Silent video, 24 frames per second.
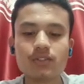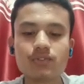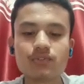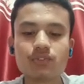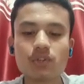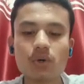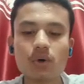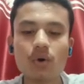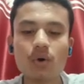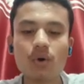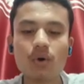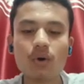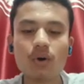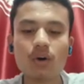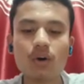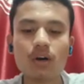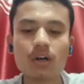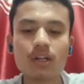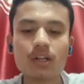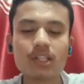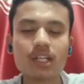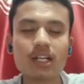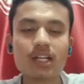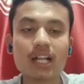
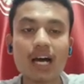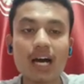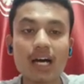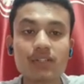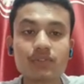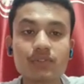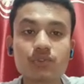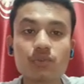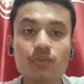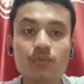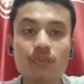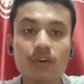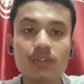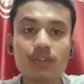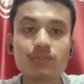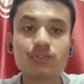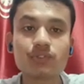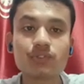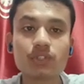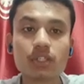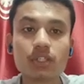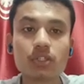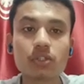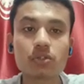So the task was
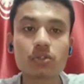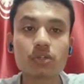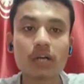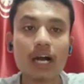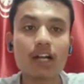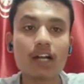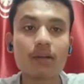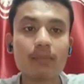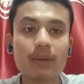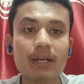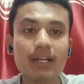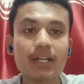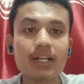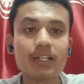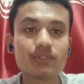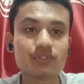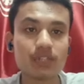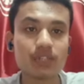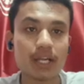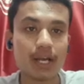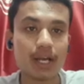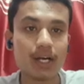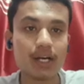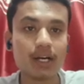to cut Belinda's
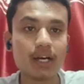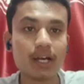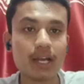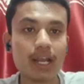hair.